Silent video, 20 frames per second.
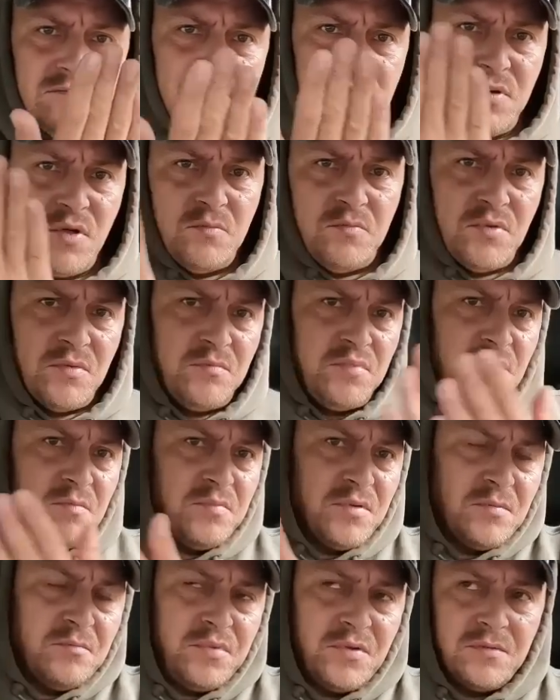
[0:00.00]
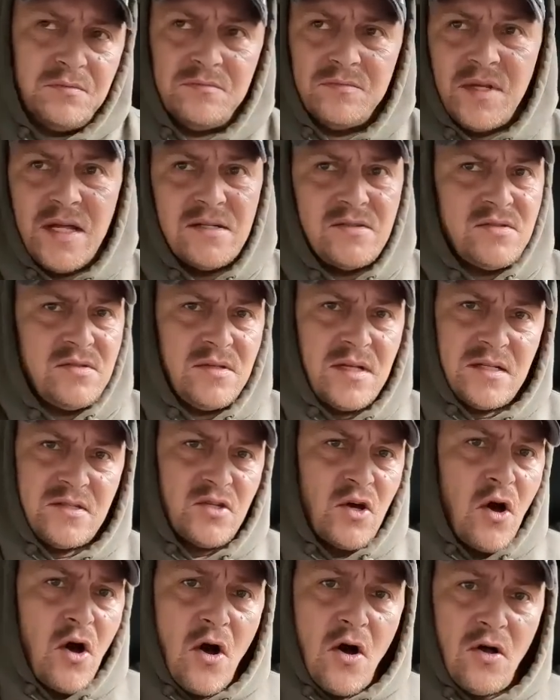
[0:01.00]
Boom, boom, boom, boom, boom. That's
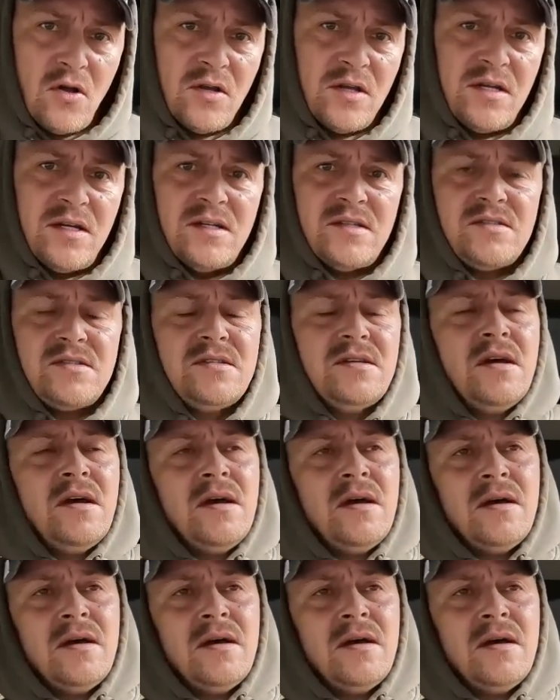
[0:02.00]
that's all it is.